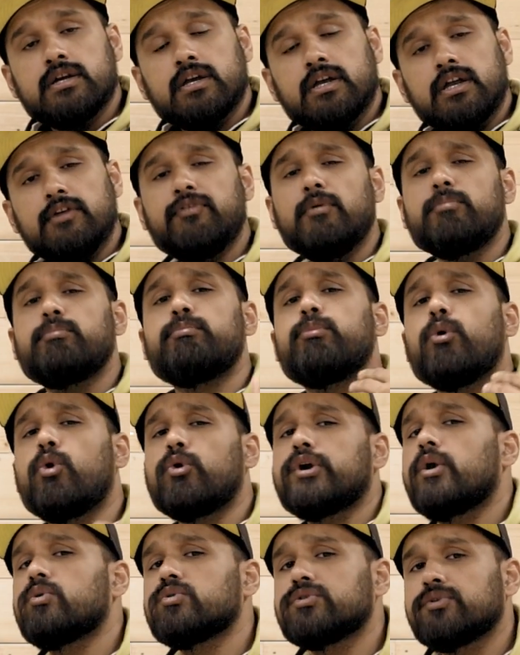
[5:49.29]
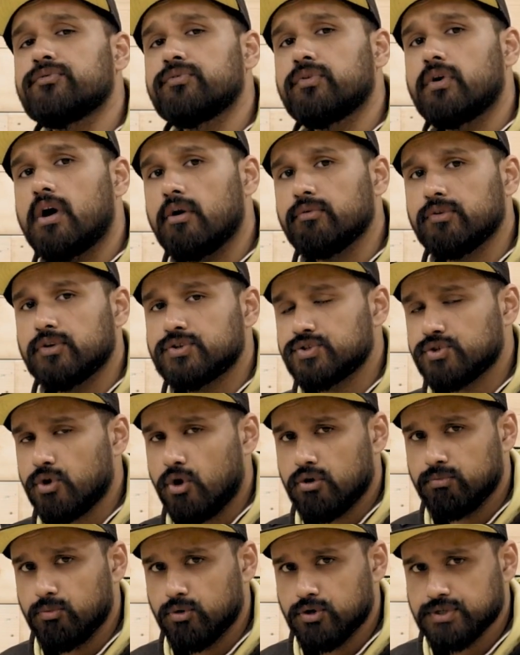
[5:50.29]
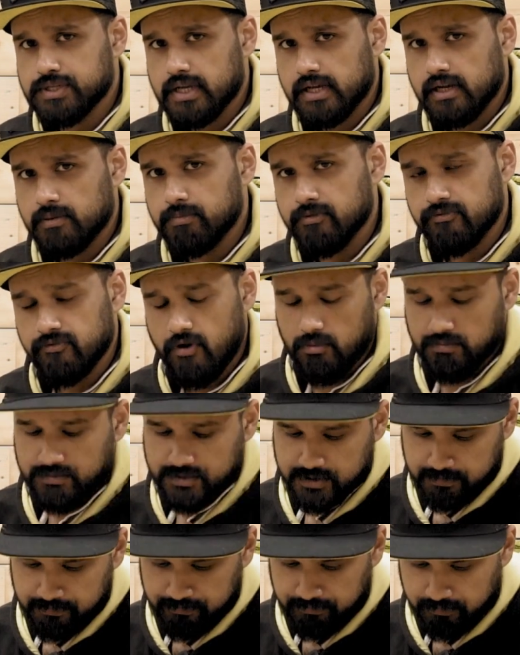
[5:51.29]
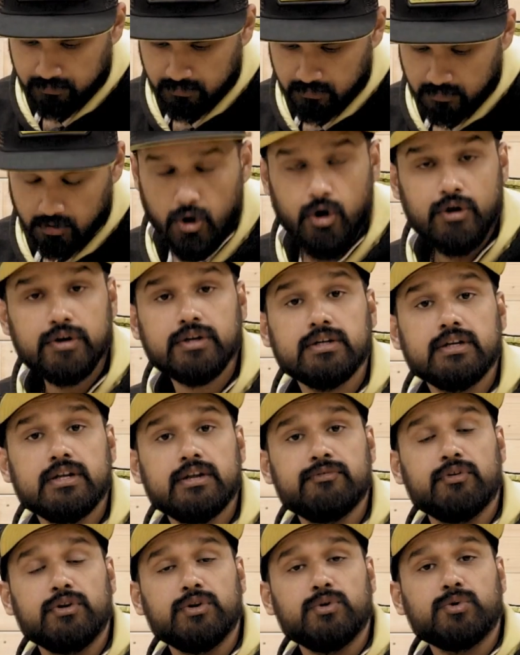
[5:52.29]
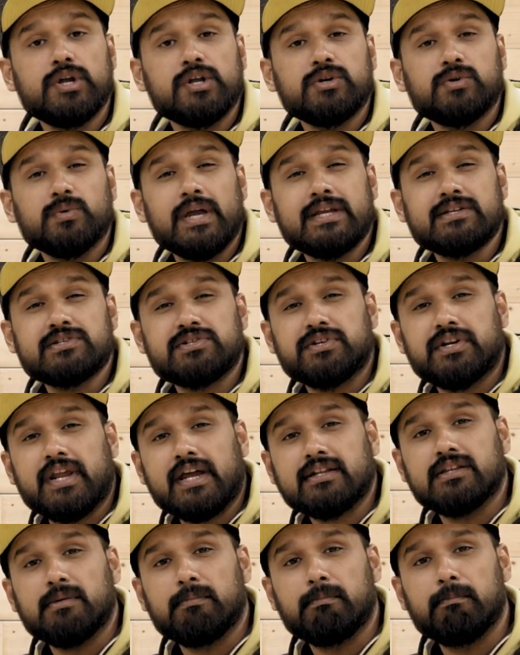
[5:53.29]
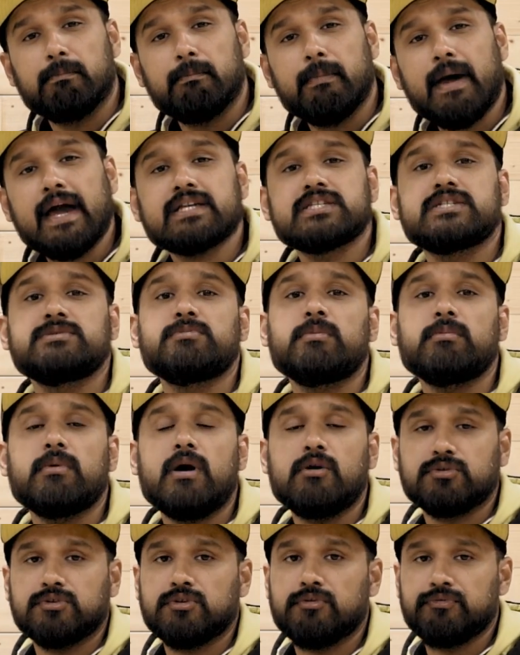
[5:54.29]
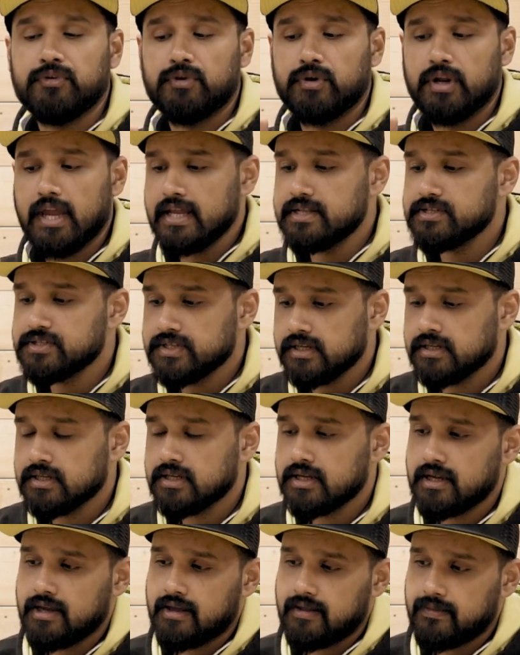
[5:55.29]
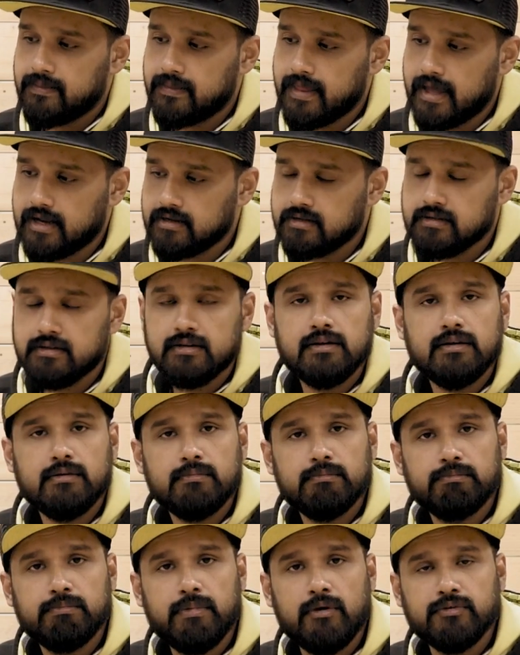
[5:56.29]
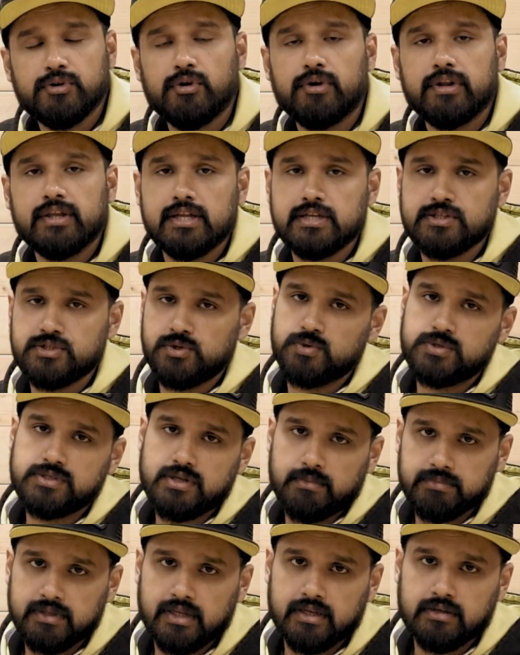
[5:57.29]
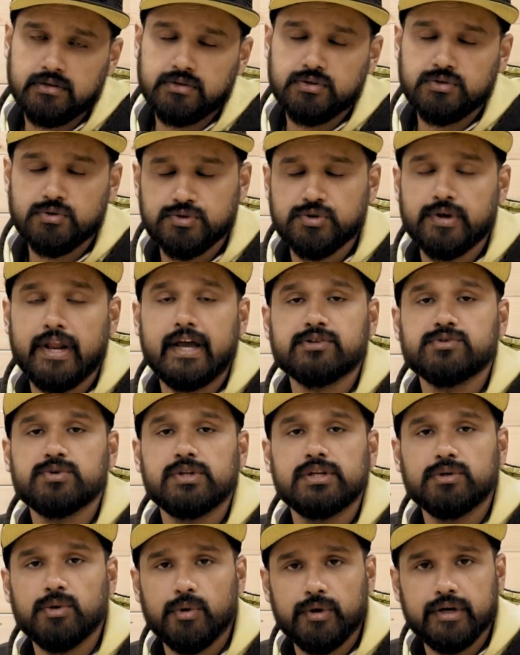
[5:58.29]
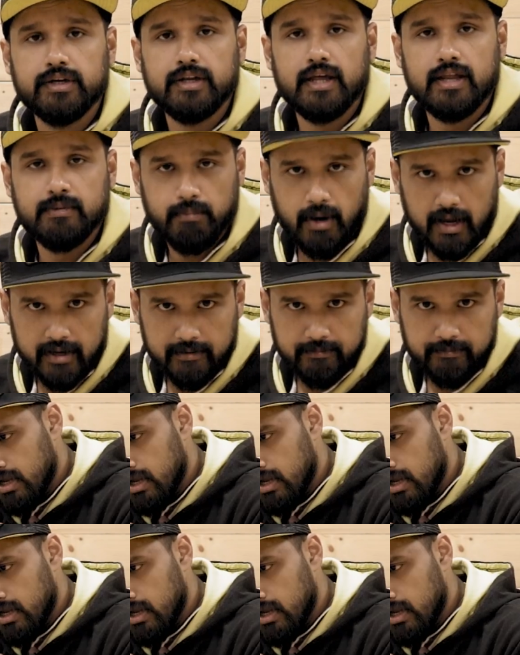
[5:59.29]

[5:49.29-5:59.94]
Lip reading: if you're bored out of how your stock motorcycle performs, or if you're looking to extract the maximum out of your engine, then Powertronic ECU is something you should actually go ahead and buy.